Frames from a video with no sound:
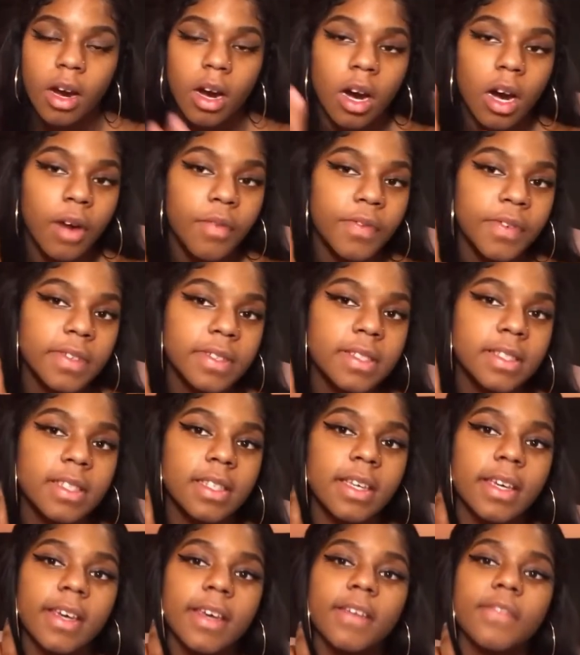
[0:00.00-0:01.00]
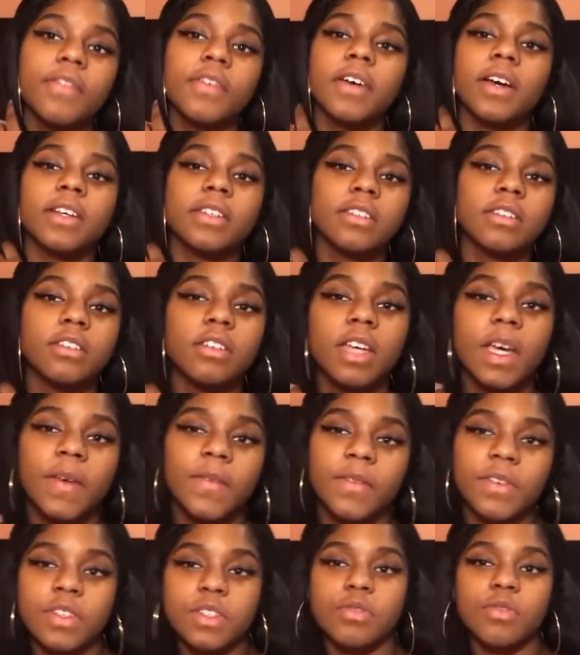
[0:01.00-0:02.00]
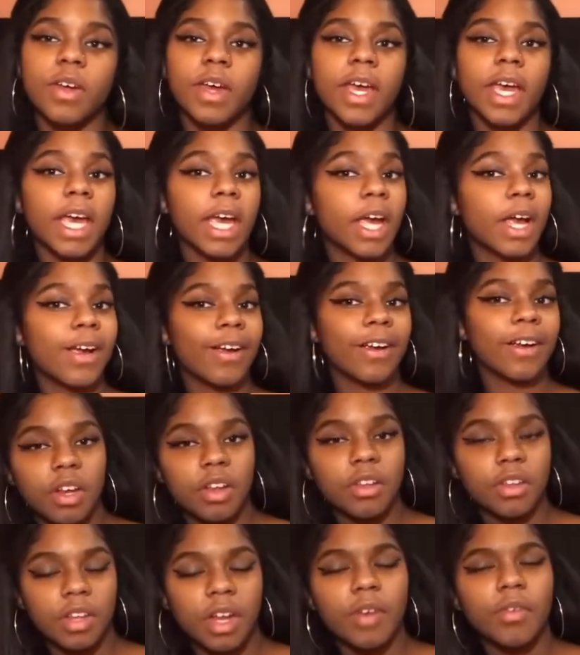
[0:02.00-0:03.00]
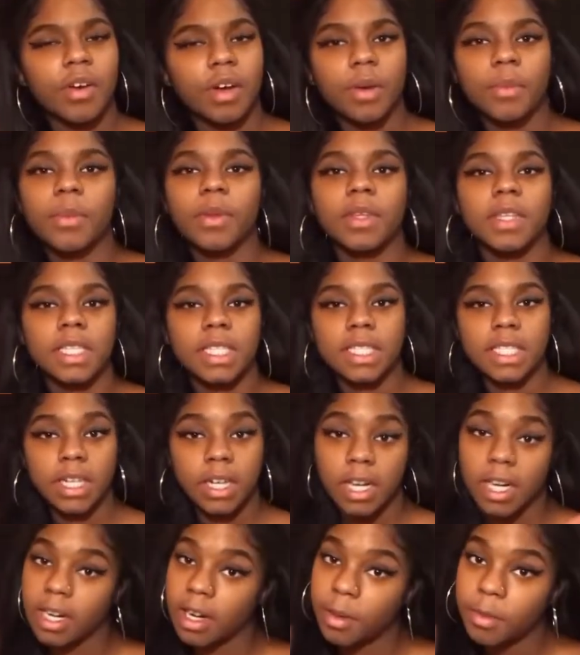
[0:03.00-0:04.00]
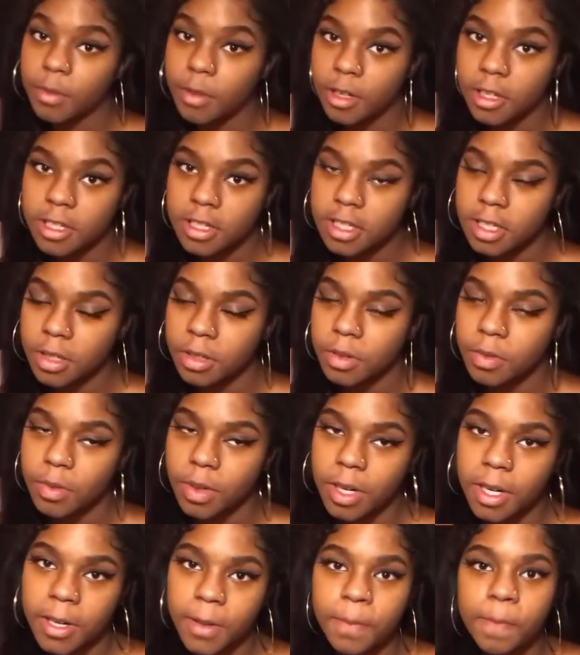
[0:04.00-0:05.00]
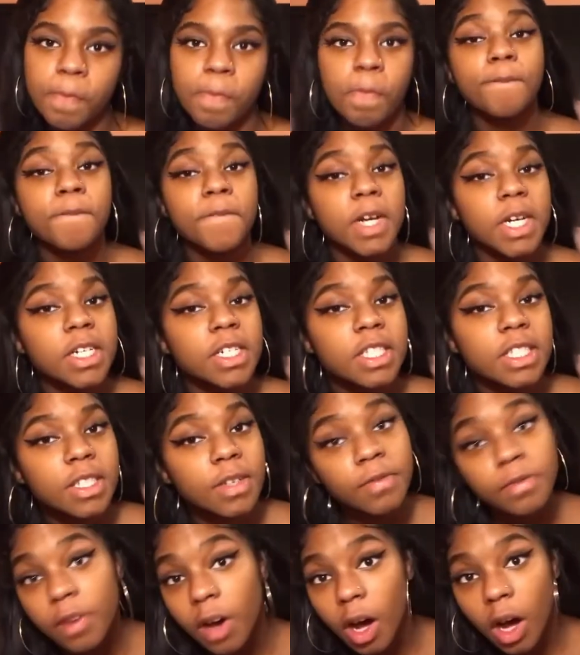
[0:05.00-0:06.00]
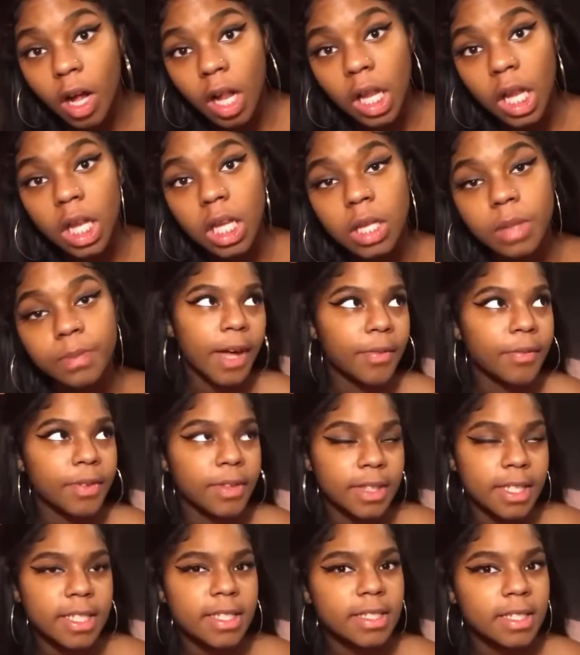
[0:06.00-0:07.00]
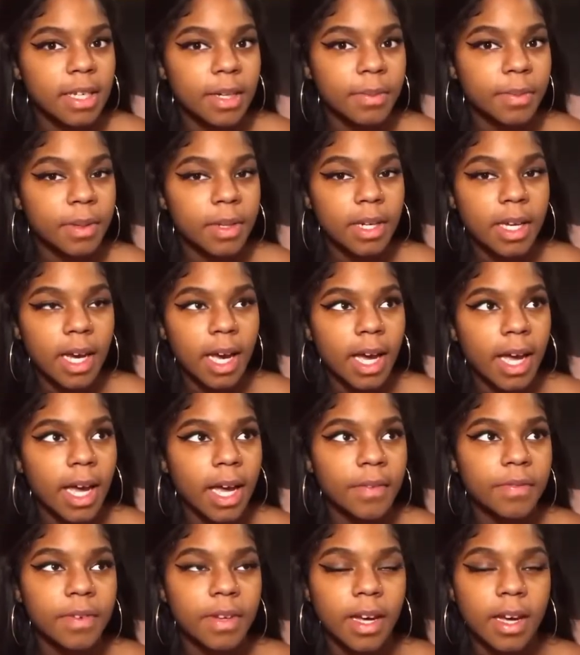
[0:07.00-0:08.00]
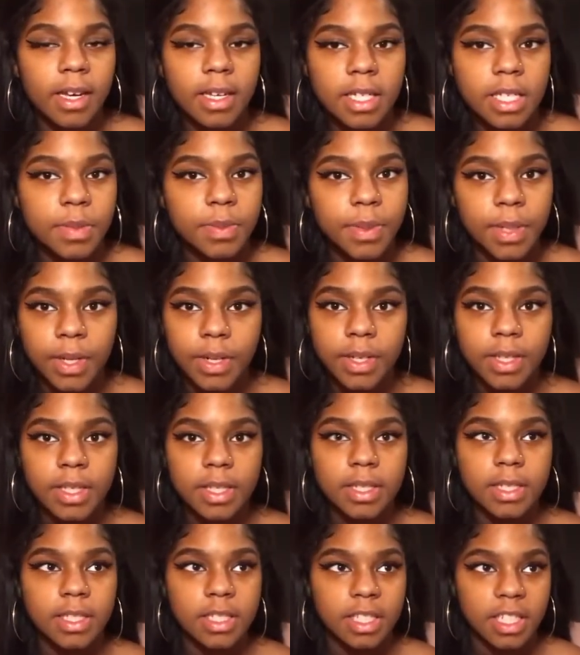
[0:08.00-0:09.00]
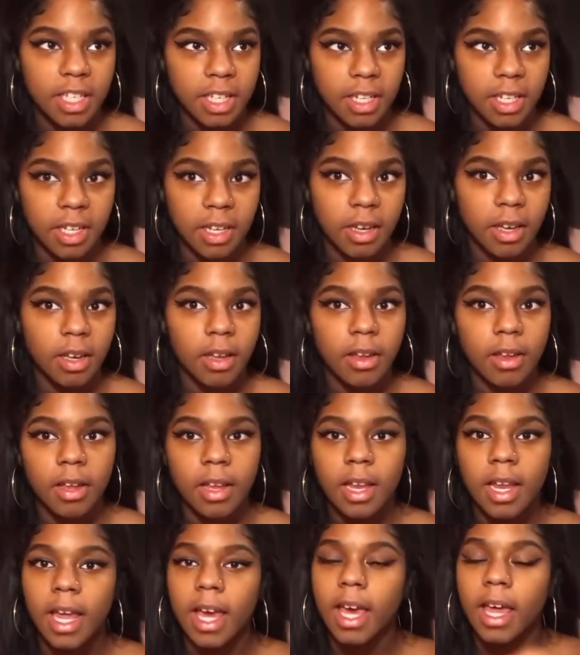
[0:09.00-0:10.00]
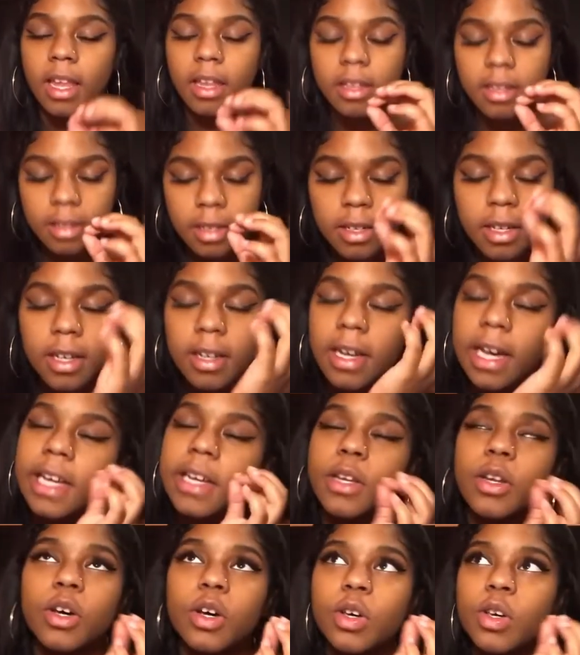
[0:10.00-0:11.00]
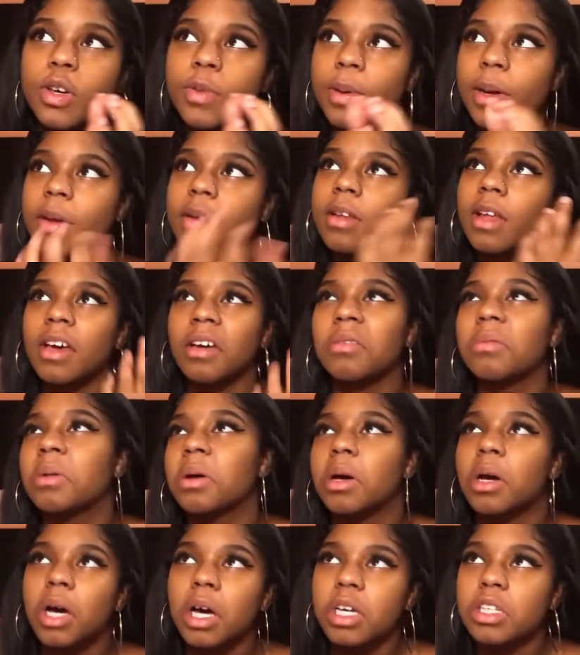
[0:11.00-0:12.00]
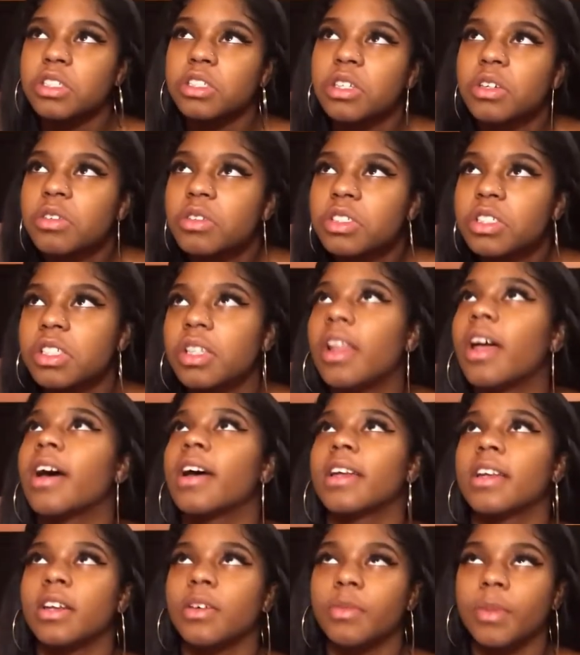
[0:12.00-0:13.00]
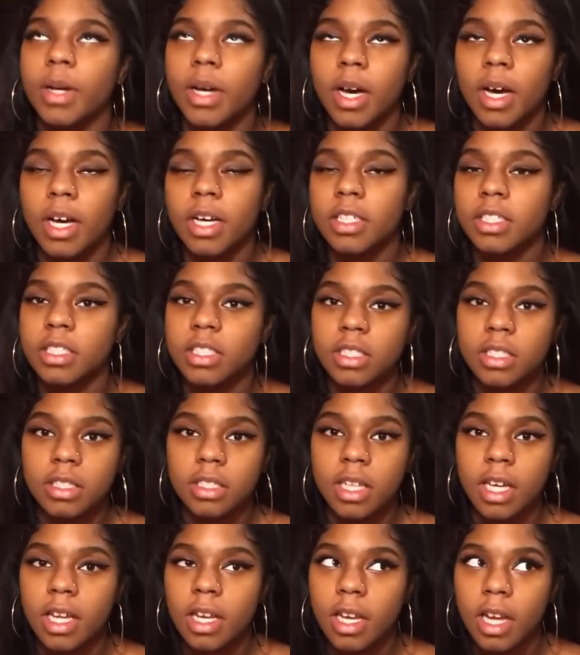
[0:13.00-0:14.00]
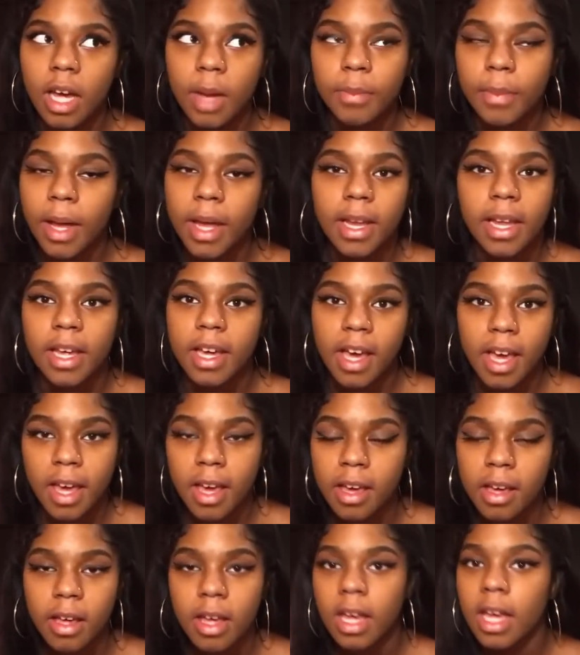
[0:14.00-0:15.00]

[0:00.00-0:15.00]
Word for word: obviously, if you guys are looking for straight hair, then I recommend this hair, and I'm going to tell you why. First of all, with this company, I have not experienced shedding. Like, look, I know you're probably like, oh my gosh, you know, she's lying, oh my gosh, this and that. No, I'm not lying.